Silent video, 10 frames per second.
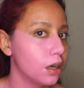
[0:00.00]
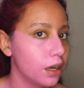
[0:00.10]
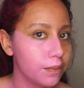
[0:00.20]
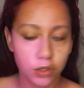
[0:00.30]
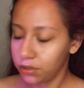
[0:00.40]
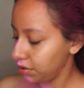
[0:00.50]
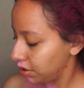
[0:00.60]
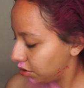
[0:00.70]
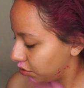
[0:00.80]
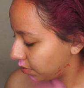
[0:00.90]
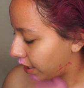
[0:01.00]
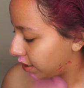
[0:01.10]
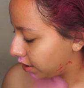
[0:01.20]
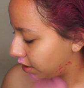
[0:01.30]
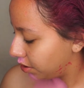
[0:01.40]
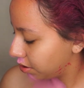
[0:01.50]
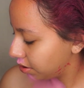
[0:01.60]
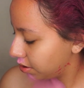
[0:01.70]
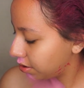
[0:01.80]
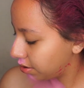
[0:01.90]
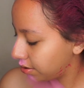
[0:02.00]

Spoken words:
I'm also going to do my ear.